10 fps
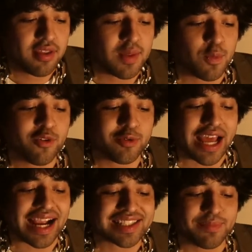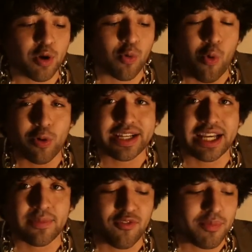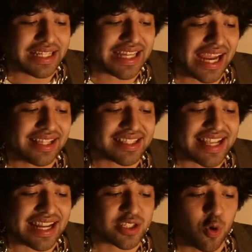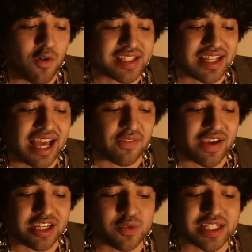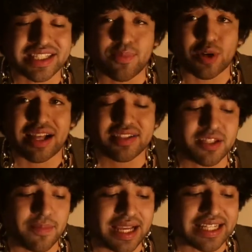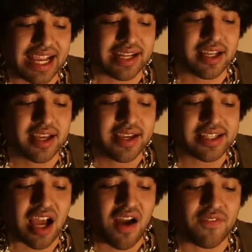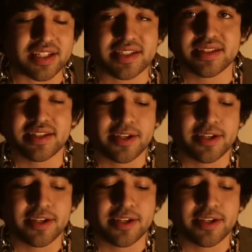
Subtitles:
The movie would actually be rewarding him for maintaining the status quo of his life and using someone else to maintain his confidence.